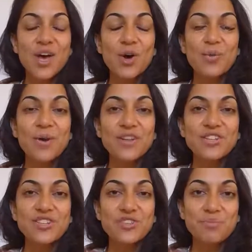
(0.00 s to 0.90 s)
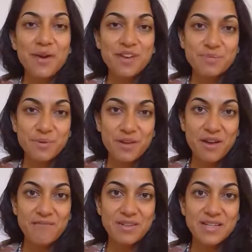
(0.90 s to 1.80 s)
which my husband and
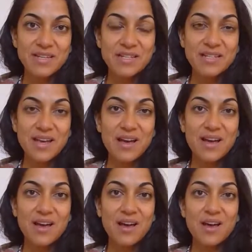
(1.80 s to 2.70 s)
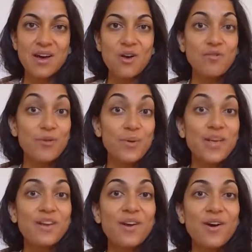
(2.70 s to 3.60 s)
I released over a
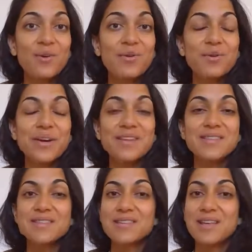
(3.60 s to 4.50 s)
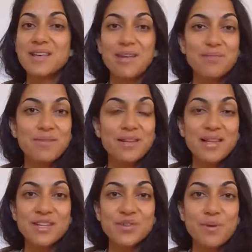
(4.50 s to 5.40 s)
week ago. The
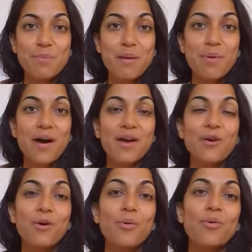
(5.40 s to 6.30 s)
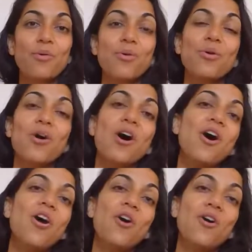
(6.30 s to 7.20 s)
links are in my bio or
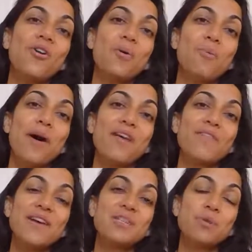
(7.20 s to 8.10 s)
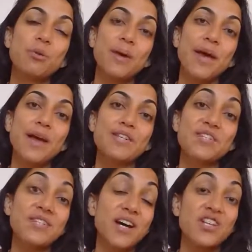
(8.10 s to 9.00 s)
on my Facebook page,
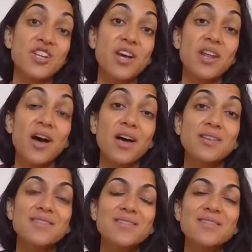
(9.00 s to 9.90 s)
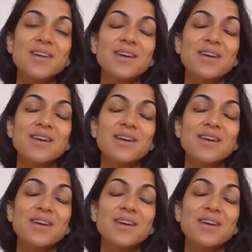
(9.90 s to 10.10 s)
Natasha Anand.